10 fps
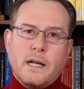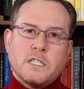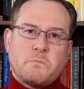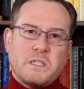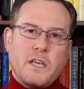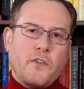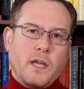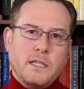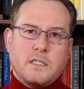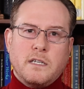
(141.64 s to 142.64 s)

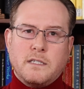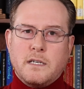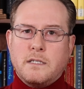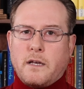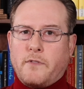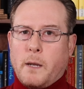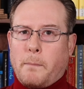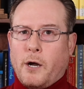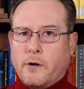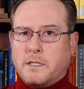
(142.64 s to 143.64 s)
Specific instances of the
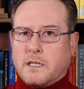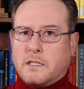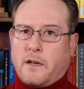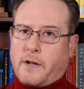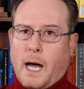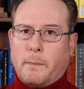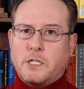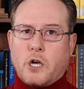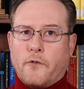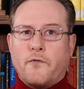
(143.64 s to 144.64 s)
appearances of
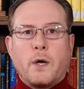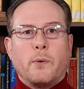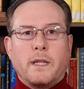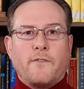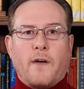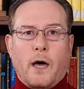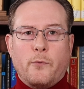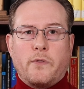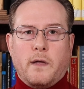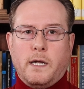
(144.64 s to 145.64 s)
comets are frequently
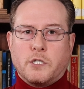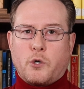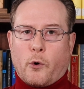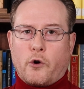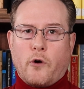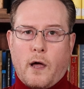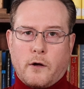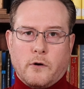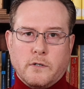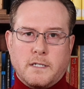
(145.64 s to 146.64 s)
found within historic
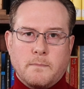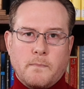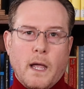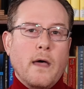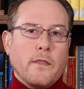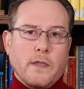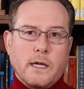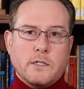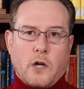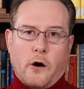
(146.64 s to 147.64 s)
chronicles.
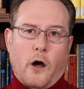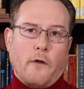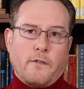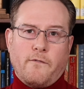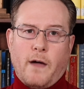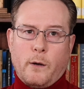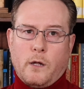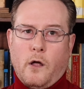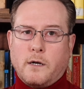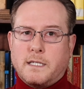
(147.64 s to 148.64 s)
These are often found
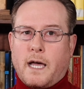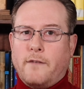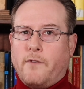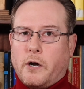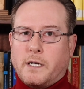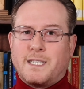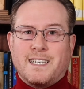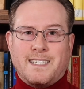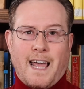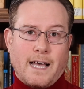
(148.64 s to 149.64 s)
alongside various
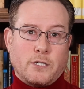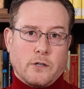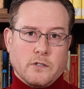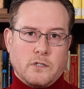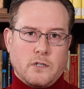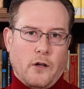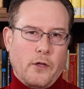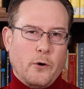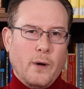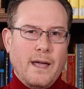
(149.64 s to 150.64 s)
disasters,
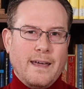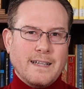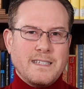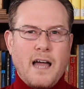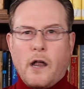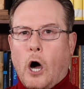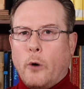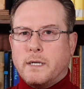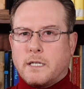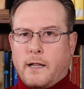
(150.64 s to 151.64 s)
although it's not
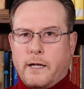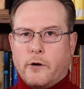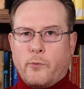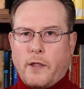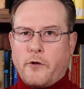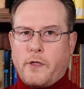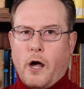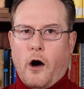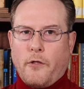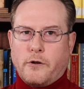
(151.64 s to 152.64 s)
always clear whether
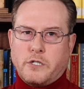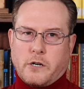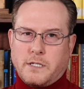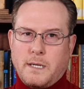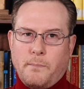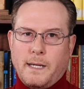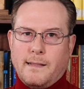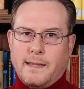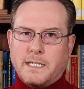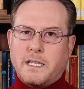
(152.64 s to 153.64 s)
the authors are simply
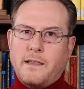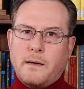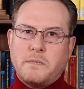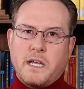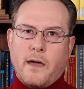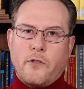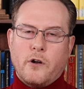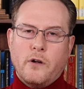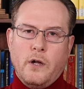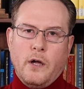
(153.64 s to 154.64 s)
listing them together,